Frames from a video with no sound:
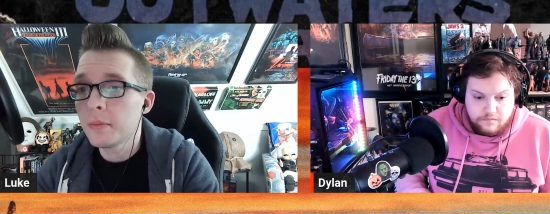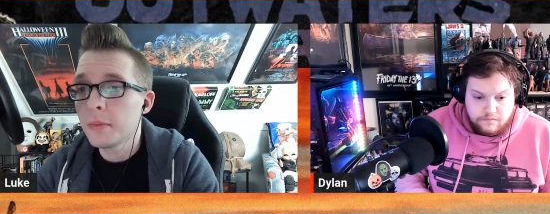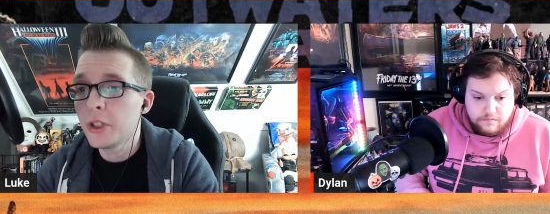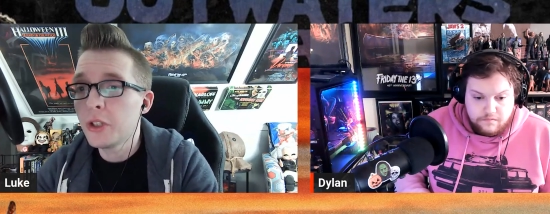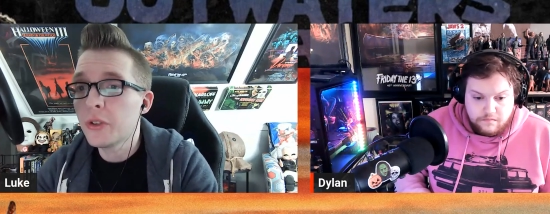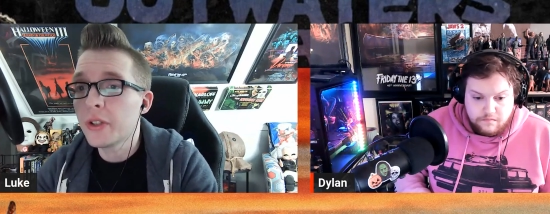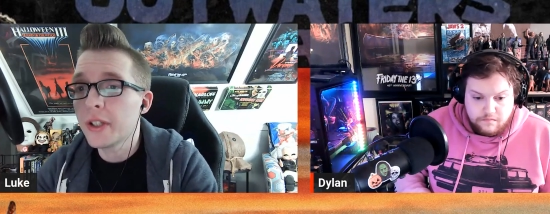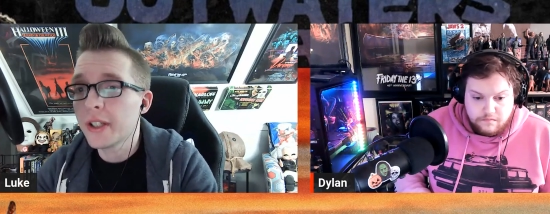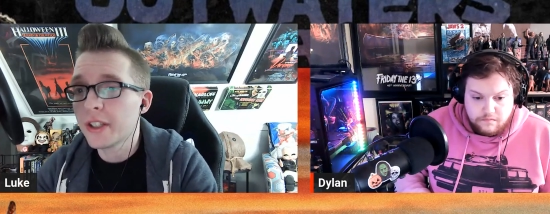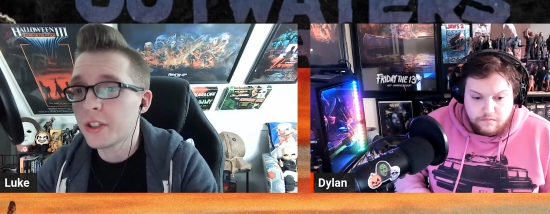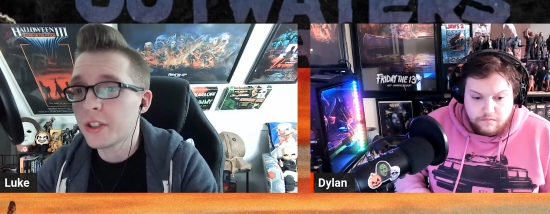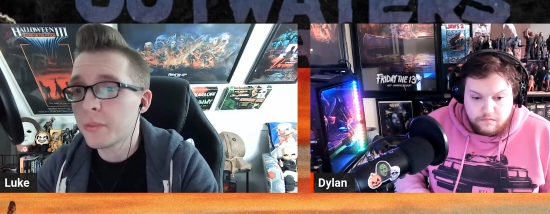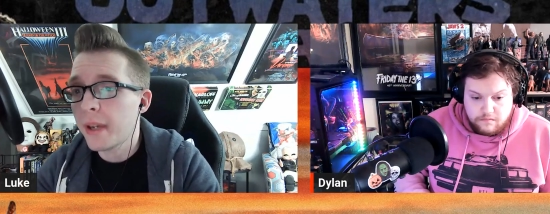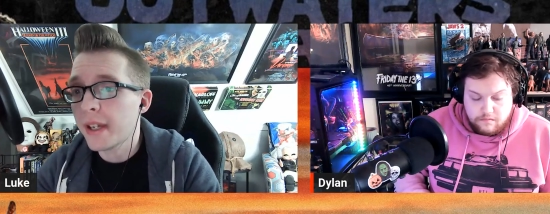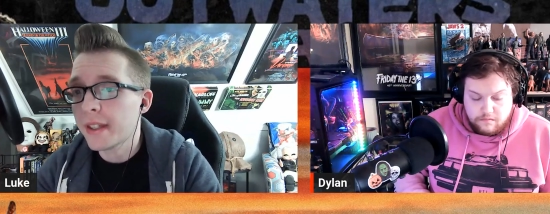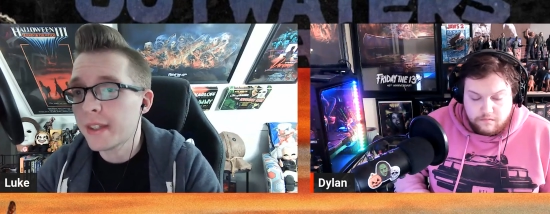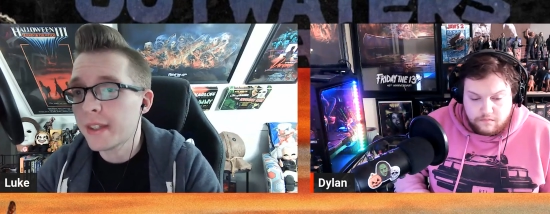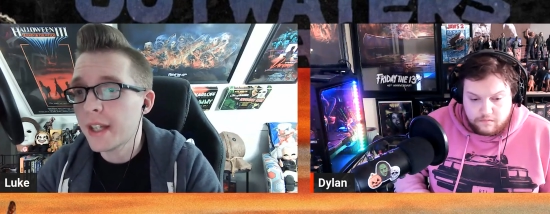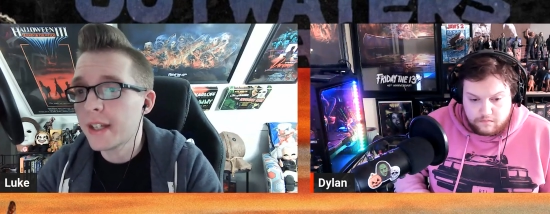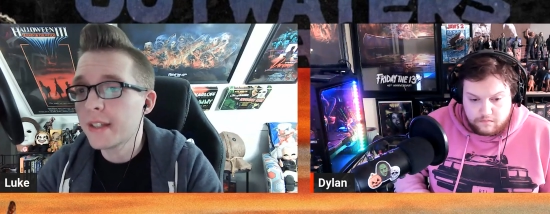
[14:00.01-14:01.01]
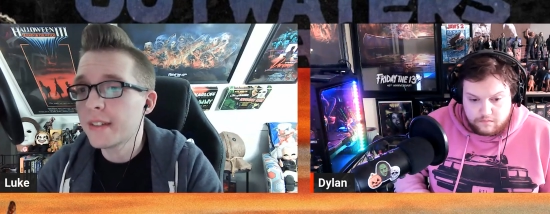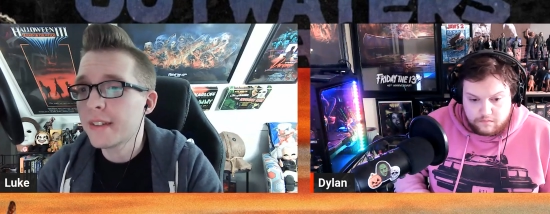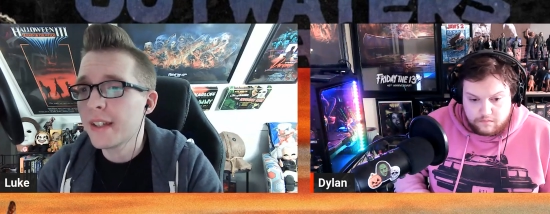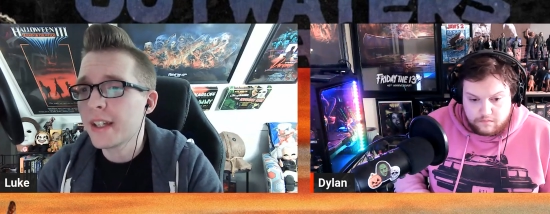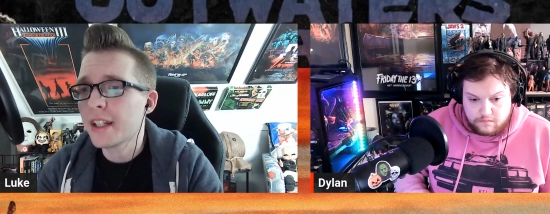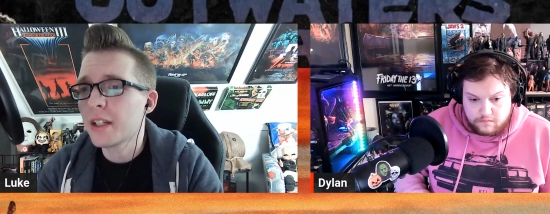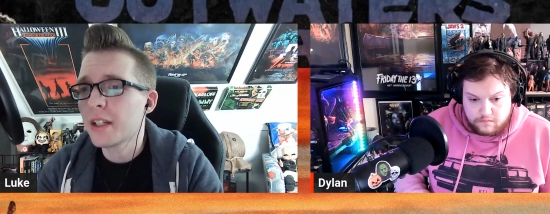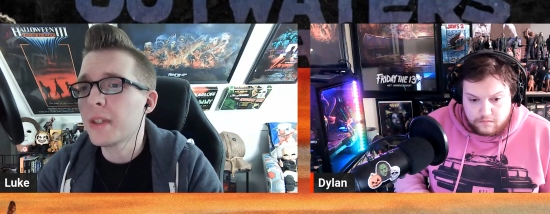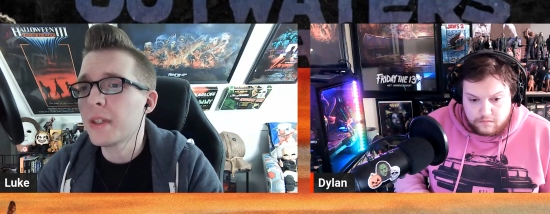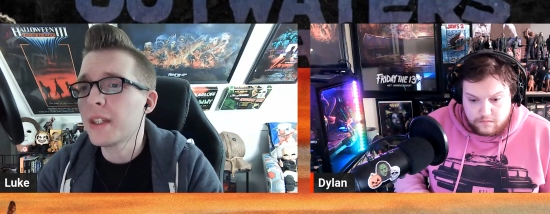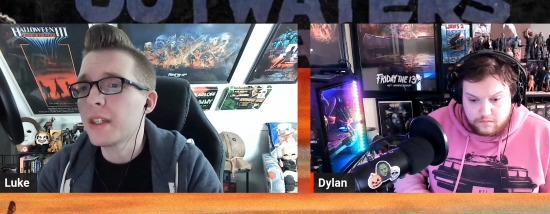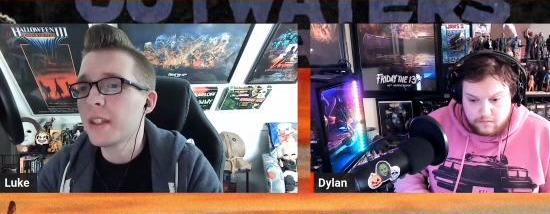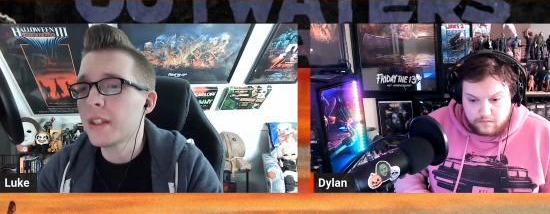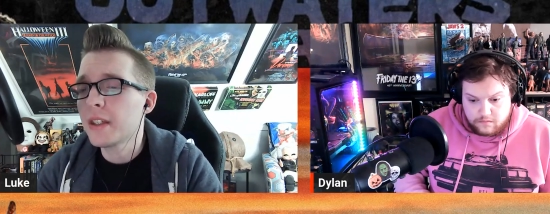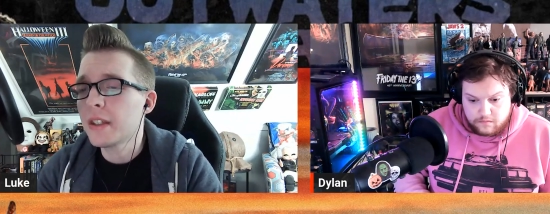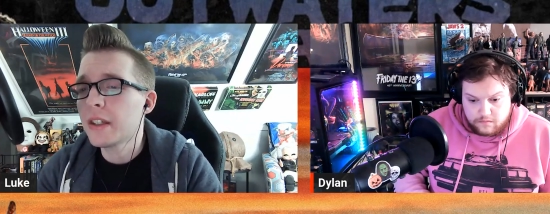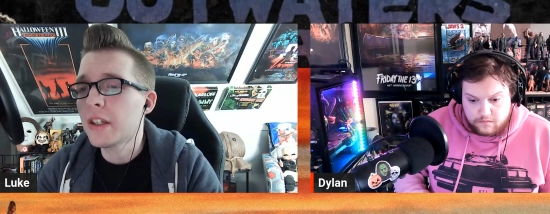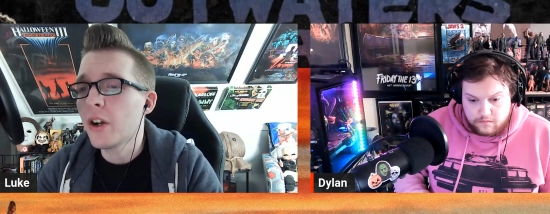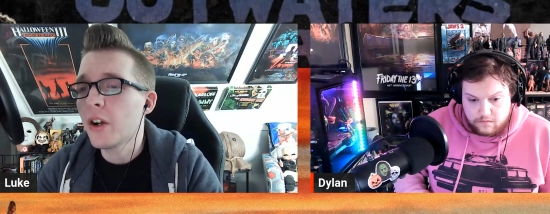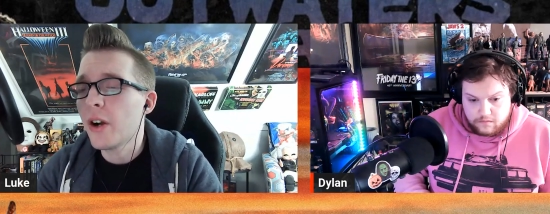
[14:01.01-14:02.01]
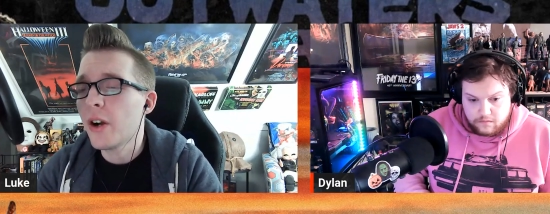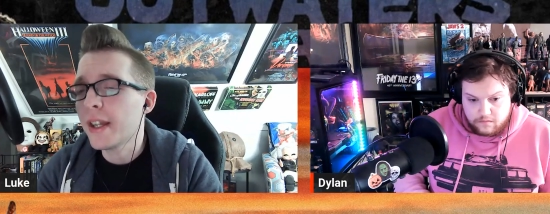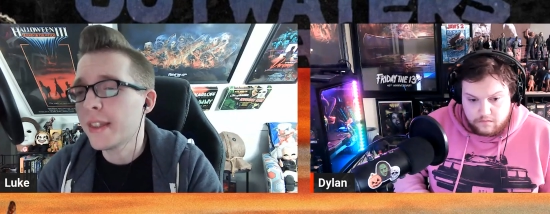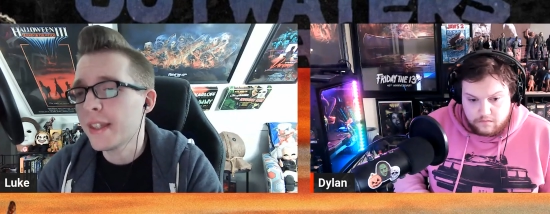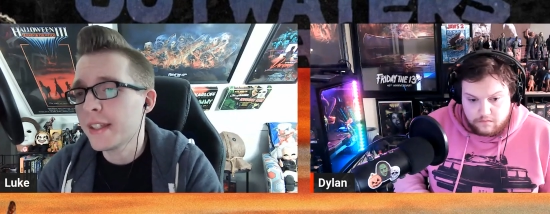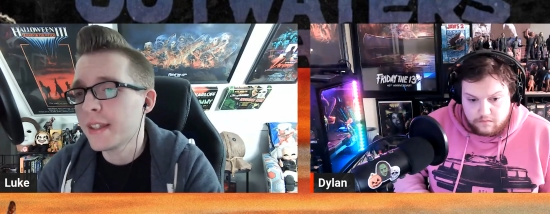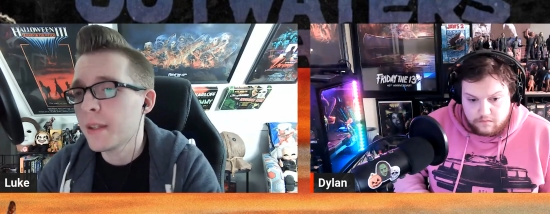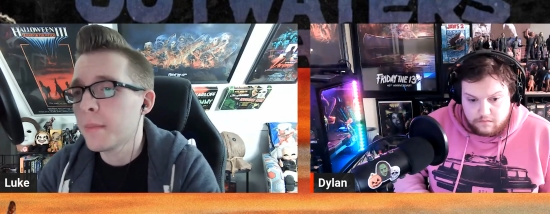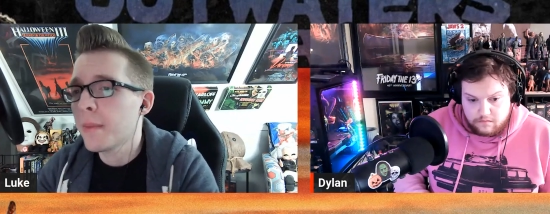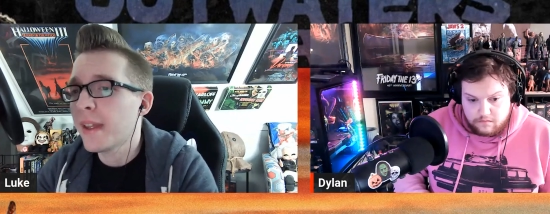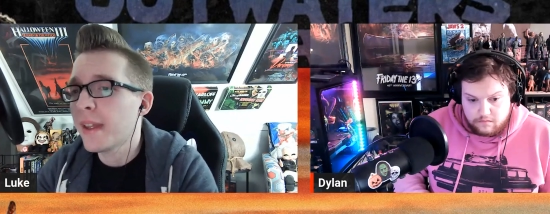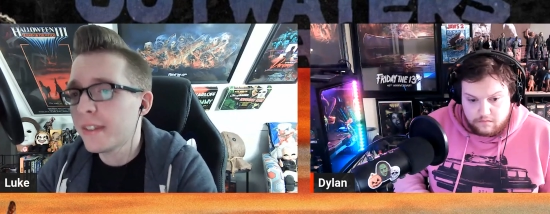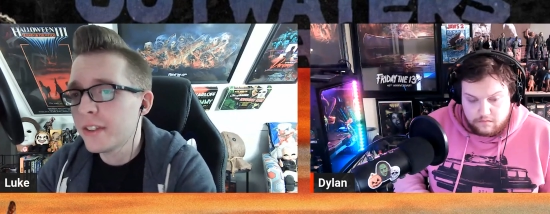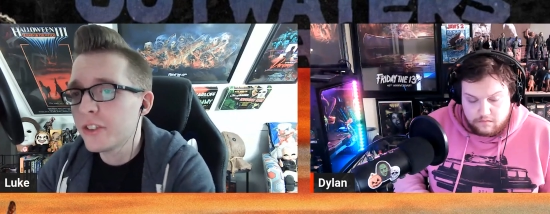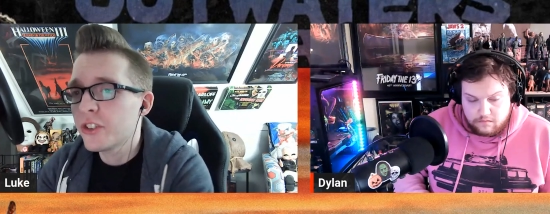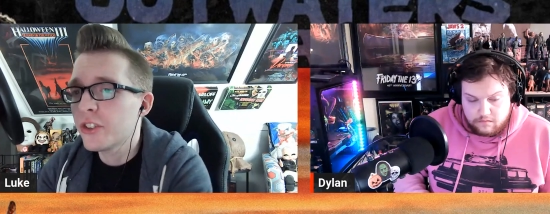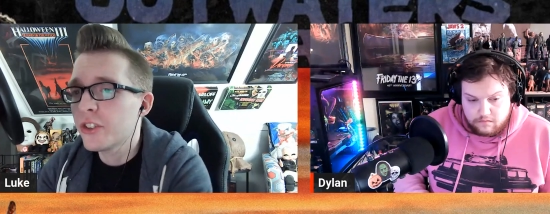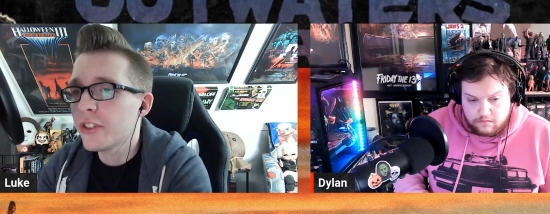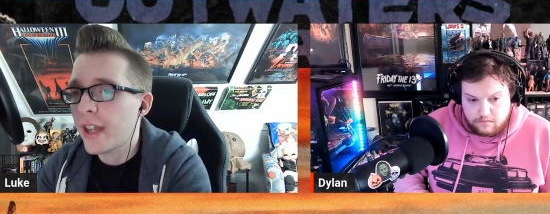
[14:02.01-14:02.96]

Speaker 1: you can expect that it's not going to be, you know, I think the message is